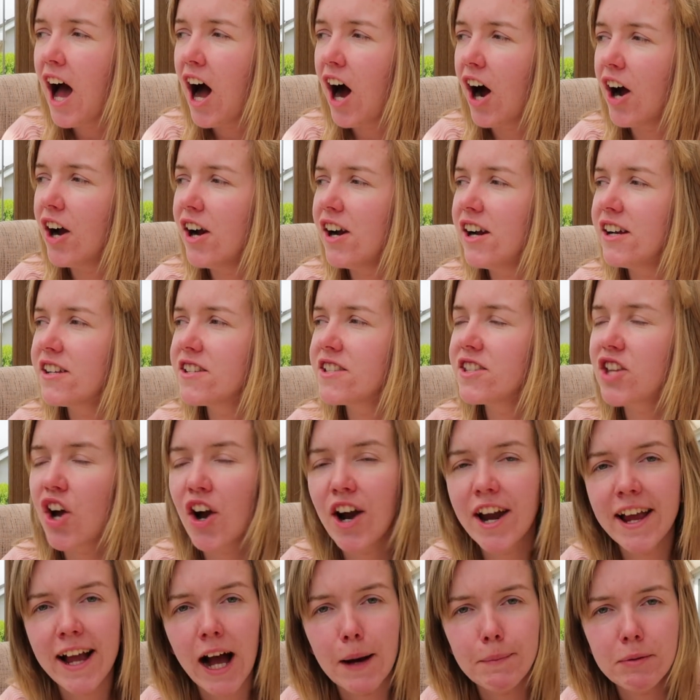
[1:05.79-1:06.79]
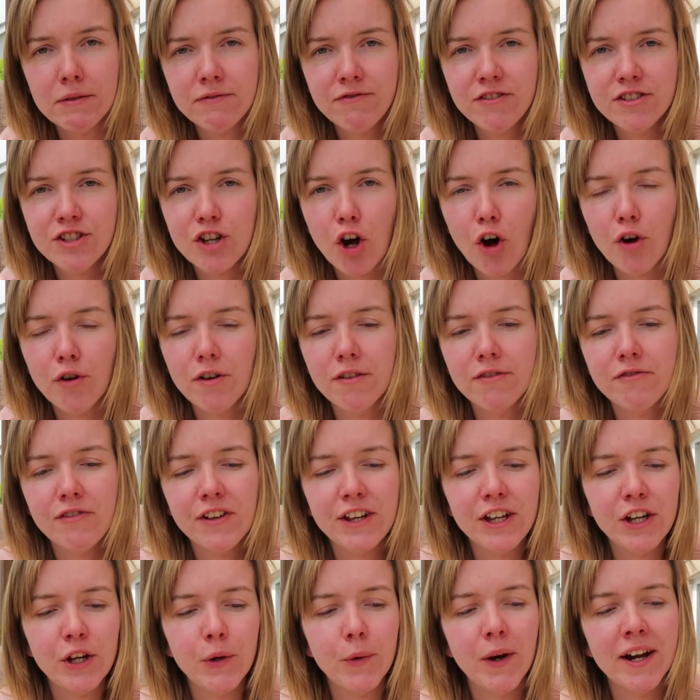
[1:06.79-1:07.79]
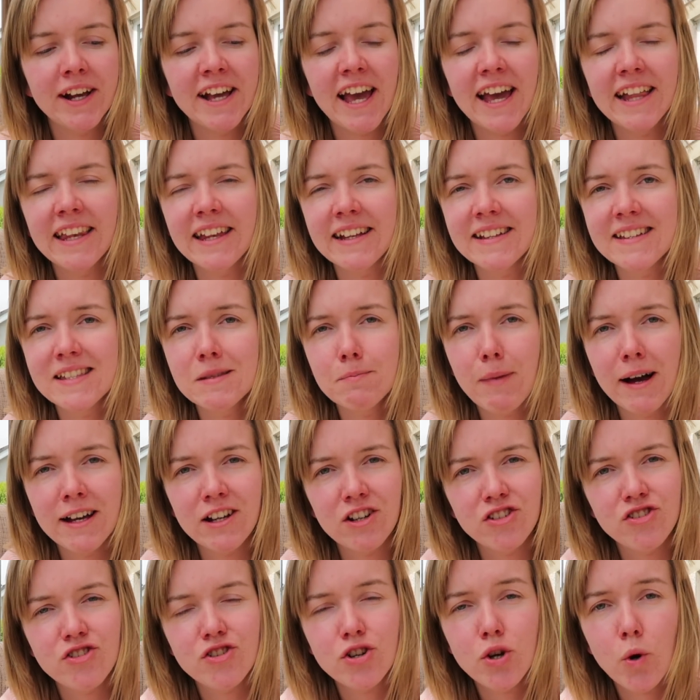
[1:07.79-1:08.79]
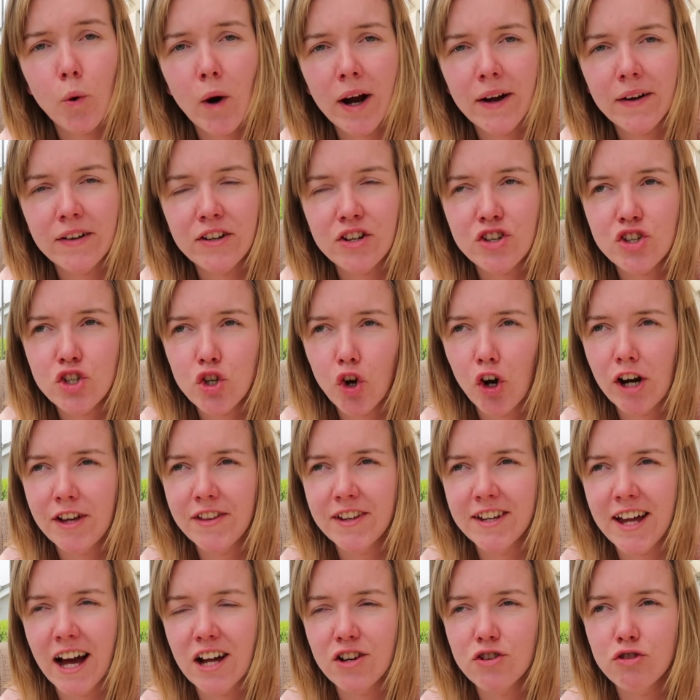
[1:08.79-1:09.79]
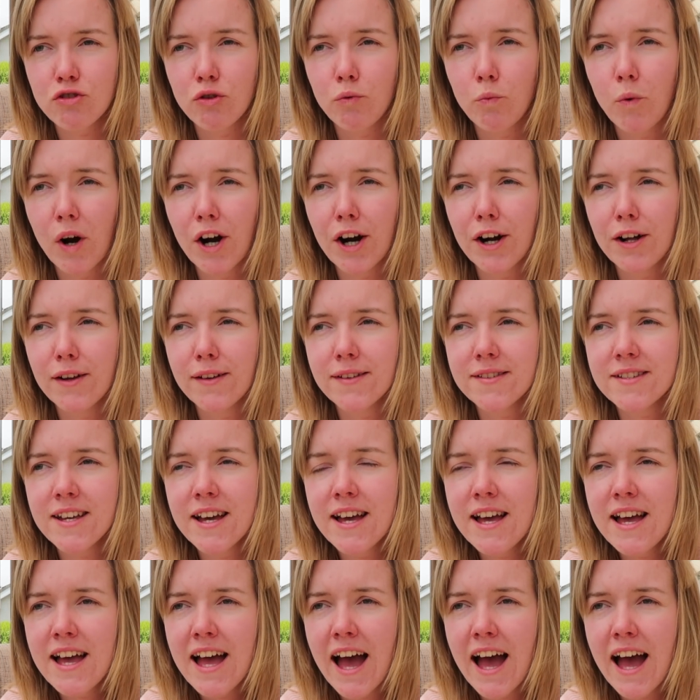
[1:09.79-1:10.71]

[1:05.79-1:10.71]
are starting up in photography, who are getting inspired to go out and enjoy the natural world.